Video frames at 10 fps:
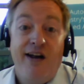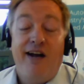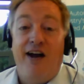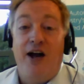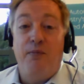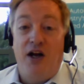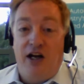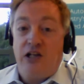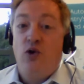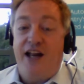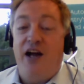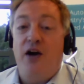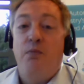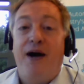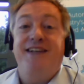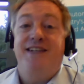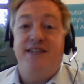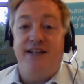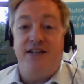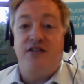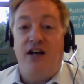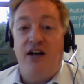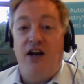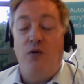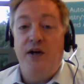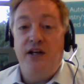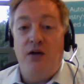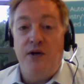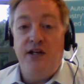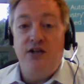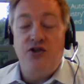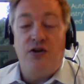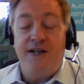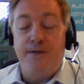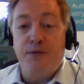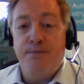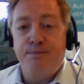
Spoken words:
and look how bad it is, and we need your help.